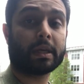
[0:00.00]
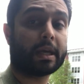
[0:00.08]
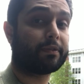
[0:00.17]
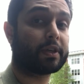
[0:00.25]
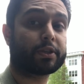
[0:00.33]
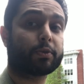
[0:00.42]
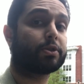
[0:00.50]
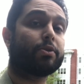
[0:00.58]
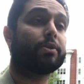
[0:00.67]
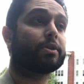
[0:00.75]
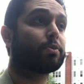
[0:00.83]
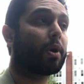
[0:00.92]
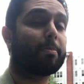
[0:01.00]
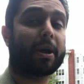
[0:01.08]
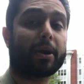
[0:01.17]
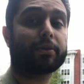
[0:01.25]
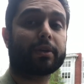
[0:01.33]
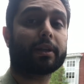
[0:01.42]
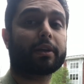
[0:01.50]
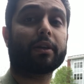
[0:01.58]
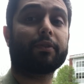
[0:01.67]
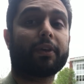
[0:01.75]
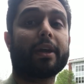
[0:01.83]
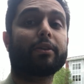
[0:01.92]
If this was Uniswap, I don't think they could
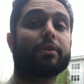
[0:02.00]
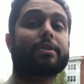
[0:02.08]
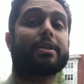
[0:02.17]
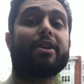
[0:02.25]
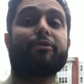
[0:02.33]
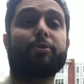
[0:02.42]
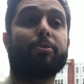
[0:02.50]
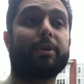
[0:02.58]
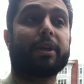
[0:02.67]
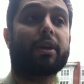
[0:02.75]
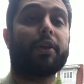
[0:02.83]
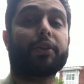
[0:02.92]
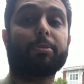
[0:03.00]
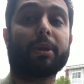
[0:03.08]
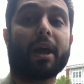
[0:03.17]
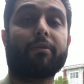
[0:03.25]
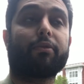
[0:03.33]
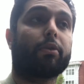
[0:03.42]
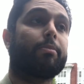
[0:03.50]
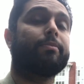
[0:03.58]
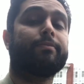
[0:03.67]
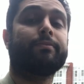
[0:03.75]
have handled SafeMoon being on their platform.